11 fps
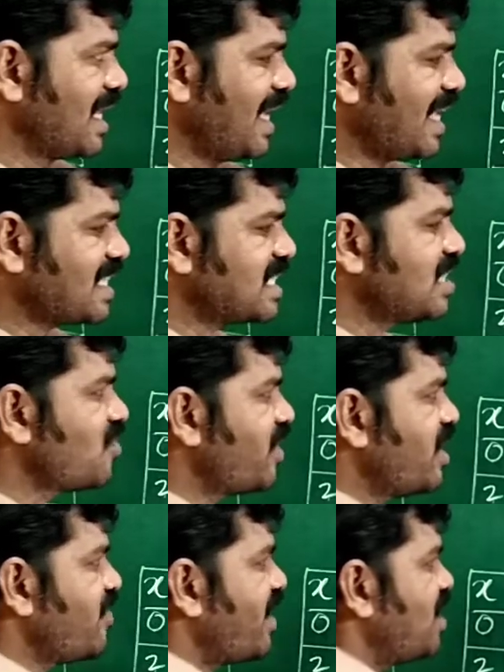X and
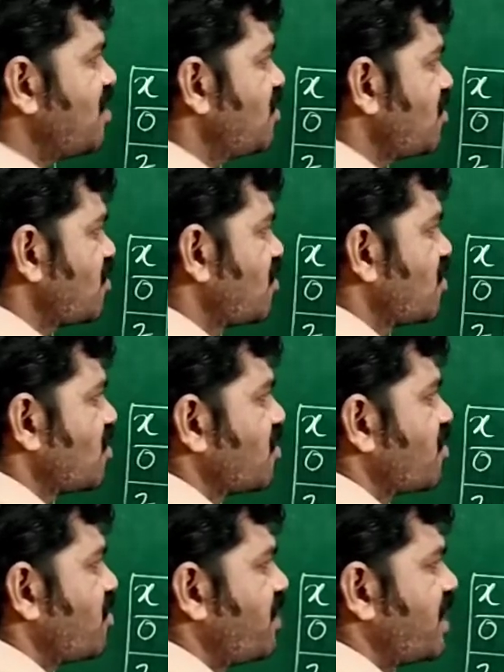y value
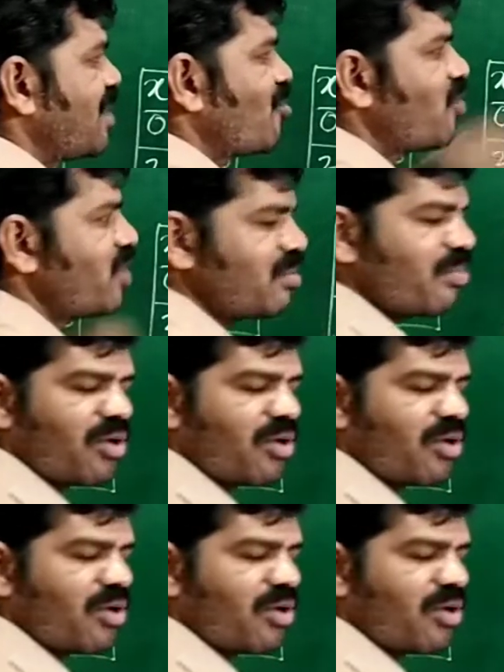became 1